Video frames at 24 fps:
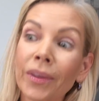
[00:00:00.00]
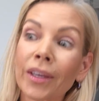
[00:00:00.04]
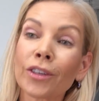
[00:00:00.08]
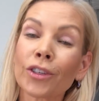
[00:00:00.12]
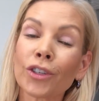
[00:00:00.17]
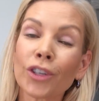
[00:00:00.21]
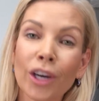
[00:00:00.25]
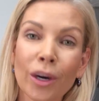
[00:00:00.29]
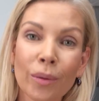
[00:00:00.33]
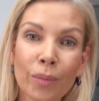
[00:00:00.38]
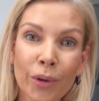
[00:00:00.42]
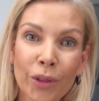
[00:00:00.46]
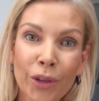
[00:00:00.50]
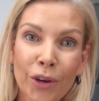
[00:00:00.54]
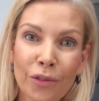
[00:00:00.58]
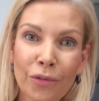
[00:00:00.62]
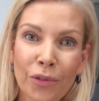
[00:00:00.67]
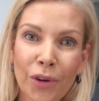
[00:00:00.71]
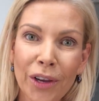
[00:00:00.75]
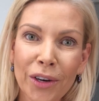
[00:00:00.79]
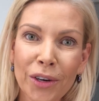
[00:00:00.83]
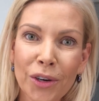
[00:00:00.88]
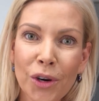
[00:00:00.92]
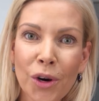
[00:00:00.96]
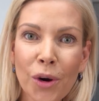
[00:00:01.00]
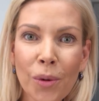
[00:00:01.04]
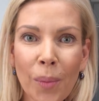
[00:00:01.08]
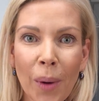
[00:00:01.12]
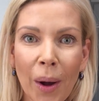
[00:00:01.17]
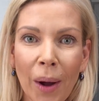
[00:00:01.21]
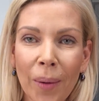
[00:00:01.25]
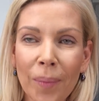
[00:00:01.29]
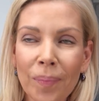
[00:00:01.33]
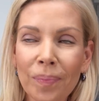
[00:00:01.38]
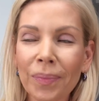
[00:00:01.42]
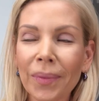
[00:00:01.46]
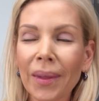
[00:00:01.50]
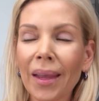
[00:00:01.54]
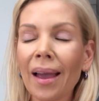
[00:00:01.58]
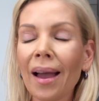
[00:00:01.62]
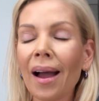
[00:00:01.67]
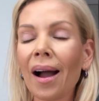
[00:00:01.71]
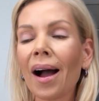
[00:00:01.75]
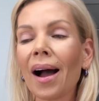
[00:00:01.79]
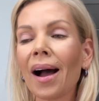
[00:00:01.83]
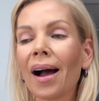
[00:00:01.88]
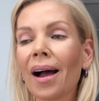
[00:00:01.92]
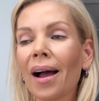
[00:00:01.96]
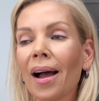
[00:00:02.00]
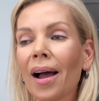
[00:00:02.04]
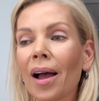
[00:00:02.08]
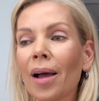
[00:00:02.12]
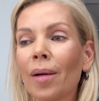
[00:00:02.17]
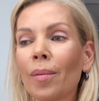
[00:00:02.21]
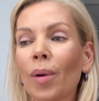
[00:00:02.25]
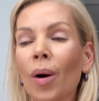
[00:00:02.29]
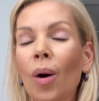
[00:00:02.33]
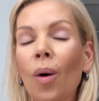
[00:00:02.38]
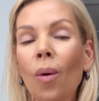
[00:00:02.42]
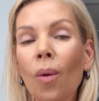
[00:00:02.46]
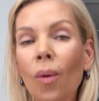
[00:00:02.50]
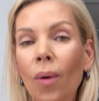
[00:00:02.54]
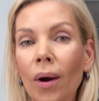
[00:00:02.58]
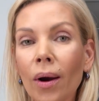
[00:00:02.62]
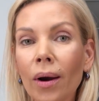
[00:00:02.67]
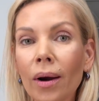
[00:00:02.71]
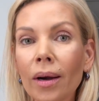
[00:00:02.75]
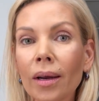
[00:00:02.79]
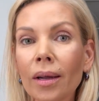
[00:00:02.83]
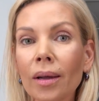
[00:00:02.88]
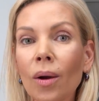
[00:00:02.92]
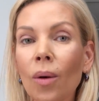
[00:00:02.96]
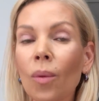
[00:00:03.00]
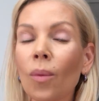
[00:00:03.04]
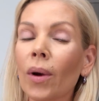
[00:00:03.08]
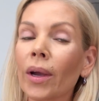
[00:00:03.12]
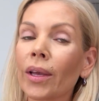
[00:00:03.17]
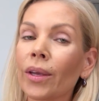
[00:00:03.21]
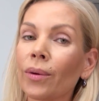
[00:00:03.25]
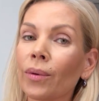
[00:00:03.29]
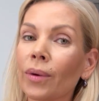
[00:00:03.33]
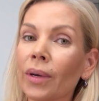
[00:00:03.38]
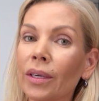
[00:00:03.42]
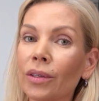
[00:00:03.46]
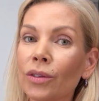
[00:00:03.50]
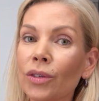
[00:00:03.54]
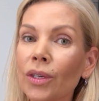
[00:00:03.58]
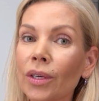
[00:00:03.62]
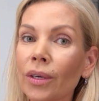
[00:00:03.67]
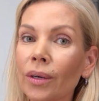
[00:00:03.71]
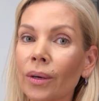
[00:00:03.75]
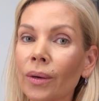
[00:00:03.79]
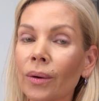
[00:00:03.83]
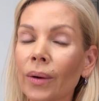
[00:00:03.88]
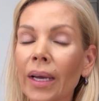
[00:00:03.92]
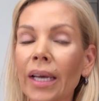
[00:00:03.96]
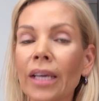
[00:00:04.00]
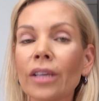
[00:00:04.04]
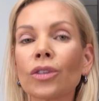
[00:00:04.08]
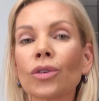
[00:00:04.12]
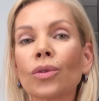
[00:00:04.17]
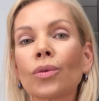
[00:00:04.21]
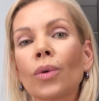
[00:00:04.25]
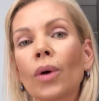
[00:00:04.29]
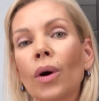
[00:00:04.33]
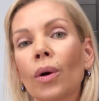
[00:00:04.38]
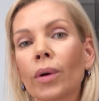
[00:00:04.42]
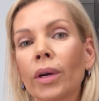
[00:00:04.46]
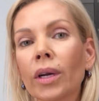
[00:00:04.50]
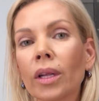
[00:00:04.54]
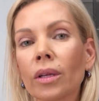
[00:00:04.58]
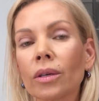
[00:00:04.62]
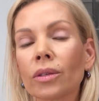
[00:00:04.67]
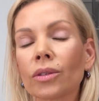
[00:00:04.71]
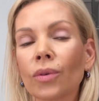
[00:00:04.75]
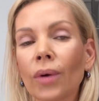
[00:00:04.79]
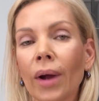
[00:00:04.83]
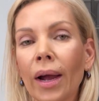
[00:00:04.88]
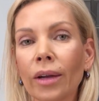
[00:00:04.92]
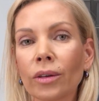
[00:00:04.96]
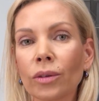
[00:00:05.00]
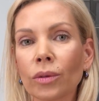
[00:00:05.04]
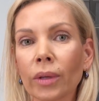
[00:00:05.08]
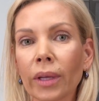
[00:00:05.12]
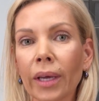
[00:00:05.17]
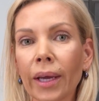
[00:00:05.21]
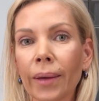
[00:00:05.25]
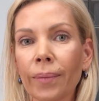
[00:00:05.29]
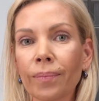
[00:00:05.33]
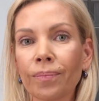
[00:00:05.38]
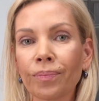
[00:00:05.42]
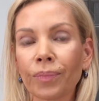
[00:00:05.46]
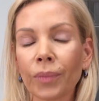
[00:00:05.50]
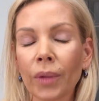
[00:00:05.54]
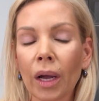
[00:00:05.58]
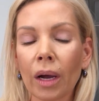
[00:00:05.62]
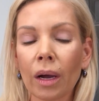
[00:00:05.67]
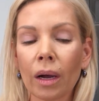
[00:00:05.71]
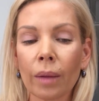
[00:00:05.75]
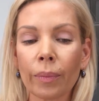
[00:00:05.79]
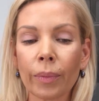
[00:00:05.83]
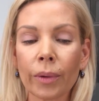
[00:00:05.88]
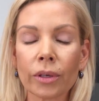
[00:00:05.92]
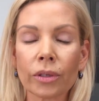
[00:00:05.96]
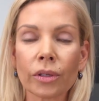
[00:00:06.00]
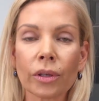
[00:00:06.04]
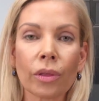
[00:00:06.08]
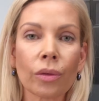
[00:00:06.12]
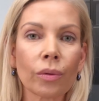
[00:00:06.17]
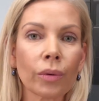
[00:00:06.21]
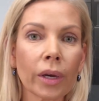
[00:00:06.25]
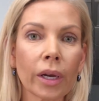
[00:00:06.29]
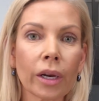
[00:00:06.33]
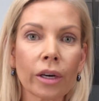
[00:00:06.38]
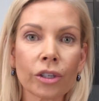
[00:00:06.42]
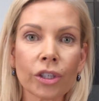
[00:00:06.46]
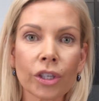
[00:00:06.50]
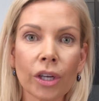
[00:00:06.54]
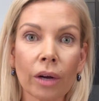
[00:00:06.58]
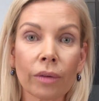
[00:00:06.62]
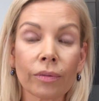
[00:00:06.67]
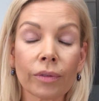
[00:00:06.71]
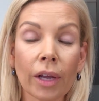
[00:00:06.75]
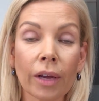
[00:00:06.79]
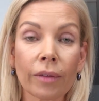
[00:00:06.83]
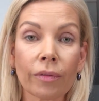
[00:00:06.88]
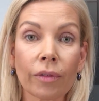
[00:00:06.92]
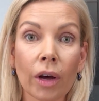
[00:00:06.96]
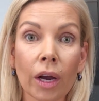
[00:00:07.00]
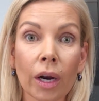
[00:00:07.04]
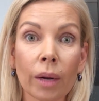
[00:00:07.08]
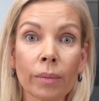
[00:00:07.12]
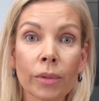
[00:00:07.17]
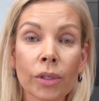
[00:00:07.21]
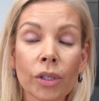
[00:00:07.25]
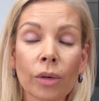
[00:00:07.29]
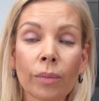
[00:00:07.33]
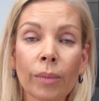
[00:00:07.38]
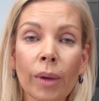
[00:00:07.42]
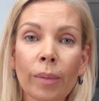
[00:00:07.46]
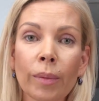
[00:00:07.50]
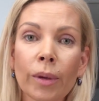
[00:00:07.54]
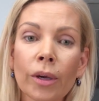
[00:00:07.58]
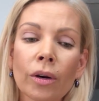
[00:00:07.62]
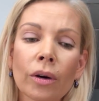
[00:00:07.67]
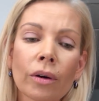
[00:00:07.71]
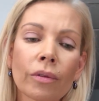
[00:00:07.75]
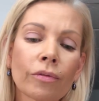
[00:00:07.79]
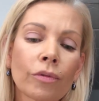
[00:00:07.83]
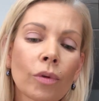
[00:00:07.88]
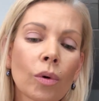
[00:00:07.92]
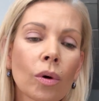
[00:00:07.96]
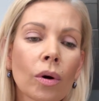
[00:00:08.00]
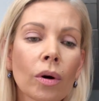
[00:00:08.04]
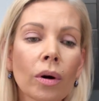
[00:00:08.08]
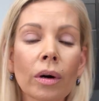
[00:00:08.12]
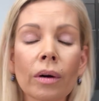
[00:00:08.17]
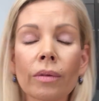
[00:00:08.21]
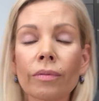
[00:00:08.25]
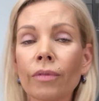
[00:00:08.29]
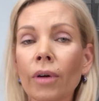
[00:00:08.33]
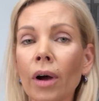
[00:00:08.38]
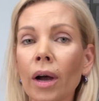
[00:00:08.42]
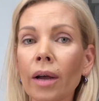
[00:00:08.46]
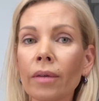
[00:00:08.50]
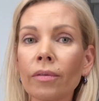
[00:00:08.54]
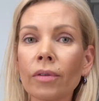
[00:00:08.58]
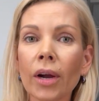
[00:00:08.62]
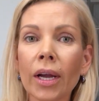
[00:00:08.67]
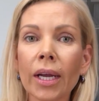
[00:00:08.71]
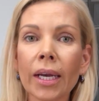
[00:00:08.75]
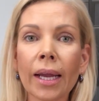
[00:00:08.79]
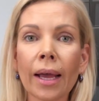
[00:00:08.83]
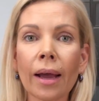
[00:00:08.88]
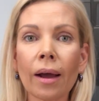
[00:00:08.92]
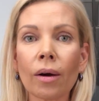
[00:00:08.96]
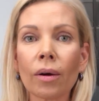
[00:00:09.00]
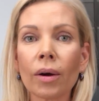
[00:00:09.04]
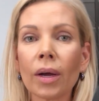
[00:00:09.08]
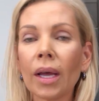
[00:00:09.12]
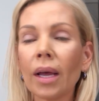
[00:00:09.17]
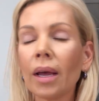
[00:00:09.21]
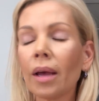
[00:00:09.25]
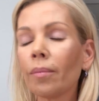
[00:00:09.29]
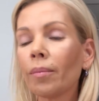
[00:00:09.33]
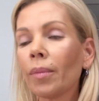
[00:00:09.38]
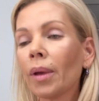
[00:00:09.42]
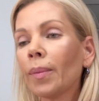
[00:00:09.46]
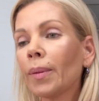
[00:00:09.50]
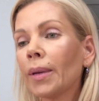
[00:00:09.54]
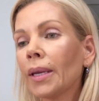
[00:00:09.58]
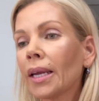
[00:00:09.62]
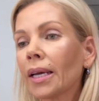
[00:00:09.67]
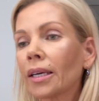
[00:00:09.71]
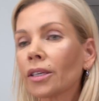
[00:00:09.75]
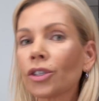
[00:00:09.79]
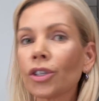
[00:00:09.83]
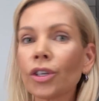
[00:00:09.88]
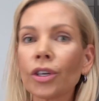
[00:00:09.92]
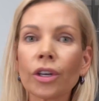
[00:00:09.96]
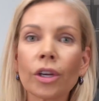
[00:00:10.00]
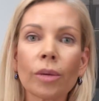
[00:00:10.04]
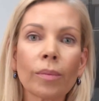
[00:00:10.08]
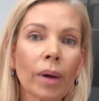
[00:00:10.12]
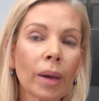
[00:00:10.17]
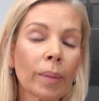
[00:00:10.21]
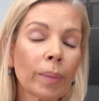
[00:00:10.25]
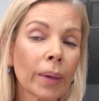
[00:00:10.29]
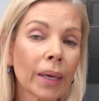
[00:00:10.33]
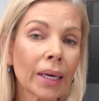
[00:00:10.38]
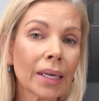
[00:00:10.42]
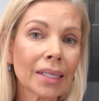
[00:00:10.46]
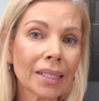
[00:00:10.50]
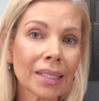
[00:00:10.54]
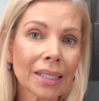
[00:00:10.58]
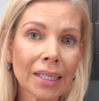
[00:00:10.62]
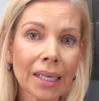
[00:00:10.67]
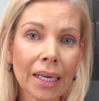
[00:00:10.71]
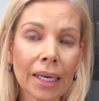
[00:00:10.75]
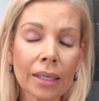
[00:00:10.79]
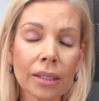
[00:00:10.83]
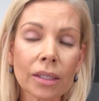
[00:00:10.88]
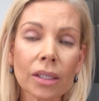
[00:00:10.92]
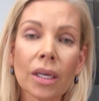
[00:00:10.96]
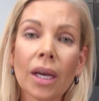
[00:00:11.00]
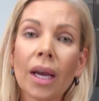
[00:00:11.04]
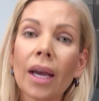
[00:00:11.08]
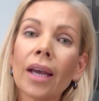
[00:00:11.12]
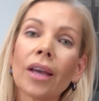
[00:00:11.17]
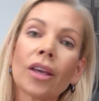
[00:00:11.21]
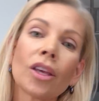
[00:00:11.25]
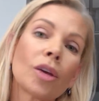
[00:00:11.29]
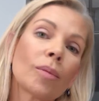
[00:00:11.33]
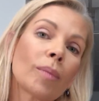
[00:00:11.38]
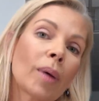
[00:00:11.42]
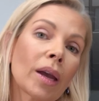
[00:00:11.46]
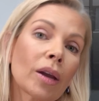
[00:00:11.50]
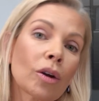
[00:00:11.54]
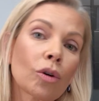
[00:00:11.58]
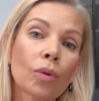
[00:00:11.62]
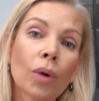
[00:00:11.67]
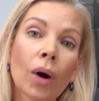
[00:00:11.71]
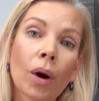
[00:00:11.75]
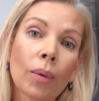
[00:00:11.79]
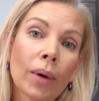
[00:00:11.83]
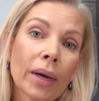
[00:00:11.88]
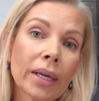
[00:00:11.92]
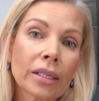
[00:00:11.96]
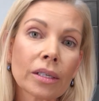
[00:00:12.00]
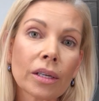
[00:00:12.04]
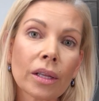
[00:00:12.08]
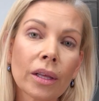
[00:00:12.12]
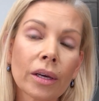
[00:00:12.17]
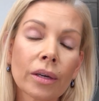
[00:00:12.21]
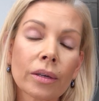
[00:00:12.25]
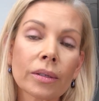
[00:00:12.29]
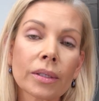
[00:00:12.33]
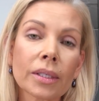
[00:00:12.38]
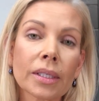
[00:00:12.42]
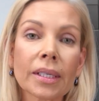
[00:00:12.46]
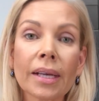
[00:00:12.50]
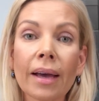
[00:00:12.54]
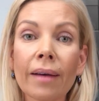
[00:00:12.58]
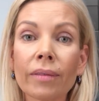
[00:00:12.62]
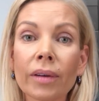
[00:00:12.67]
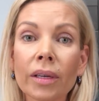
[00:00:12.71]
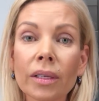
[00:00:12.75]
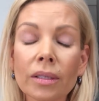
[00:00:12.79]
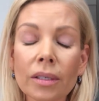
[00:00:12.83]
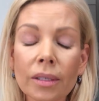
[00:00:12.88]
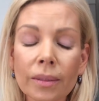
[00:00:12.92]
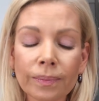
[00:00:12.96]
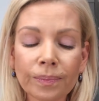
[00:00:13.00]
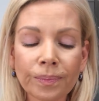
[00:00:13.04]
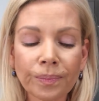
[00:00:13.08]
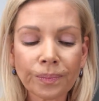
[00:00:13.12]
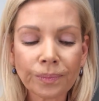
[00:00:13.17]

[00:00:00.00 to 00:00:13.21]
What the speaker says: share them with your friend or your mom. Or what you can do is grow into those gradually. There's a 3-year shelf life on them. So maybe you're a 4 or 5 right now. Maybe next year you might be a 6. You might grow into those 7s.